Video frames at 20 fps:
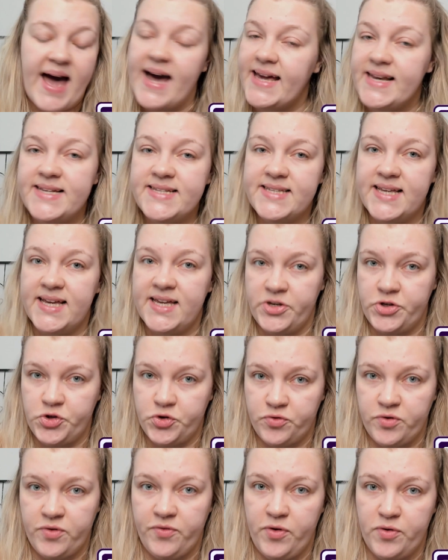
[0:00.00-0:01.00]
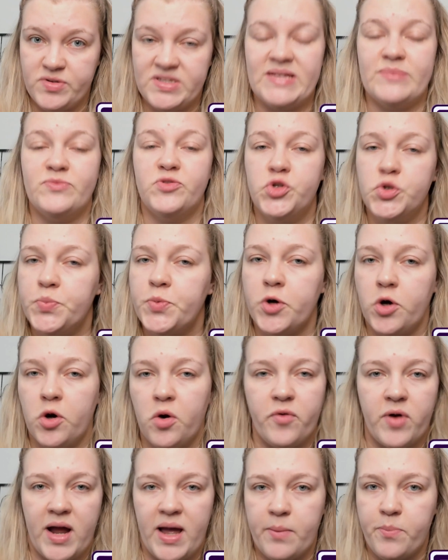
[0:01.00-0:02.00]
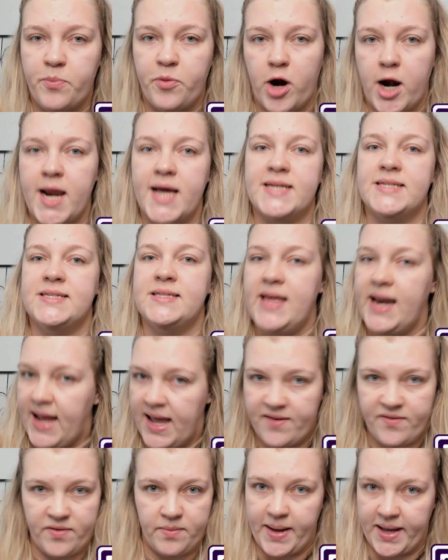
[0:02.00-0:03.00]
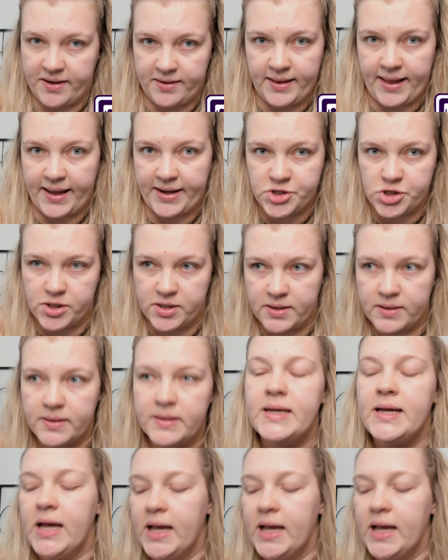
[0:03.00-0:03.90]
I decided to review some super overhyped products that I have in my collection.